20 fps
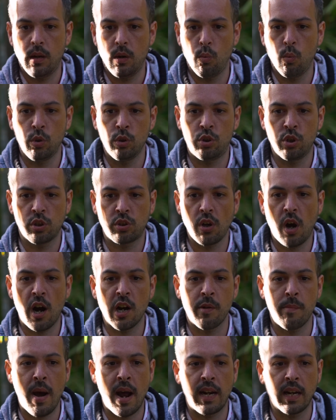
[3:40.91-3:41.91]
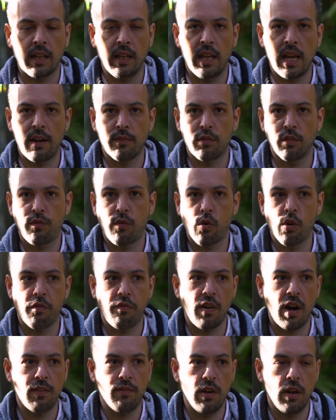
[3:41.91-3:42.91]
will just automatically, after 4 or
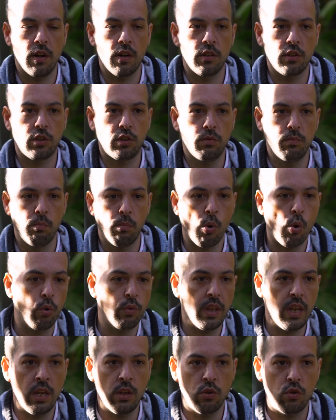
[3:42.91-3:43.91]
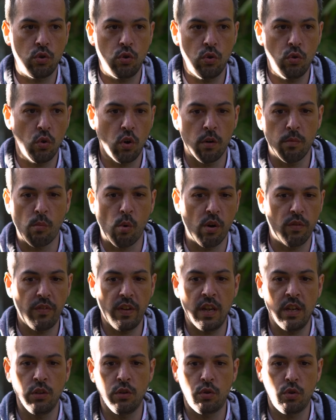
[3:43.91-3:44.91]
5 years, mold into or morph
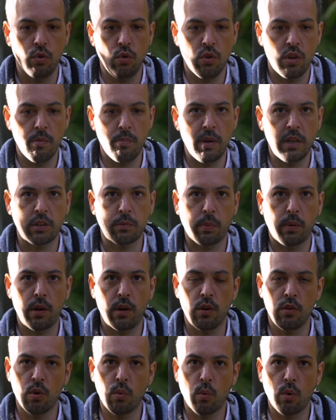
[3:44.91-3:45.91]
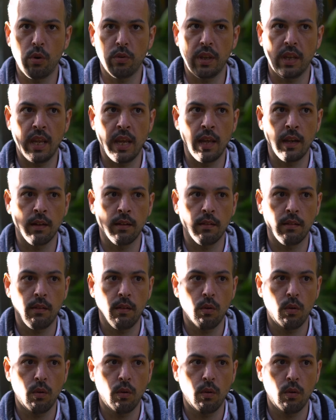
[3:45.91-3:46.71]
into the best player in the world again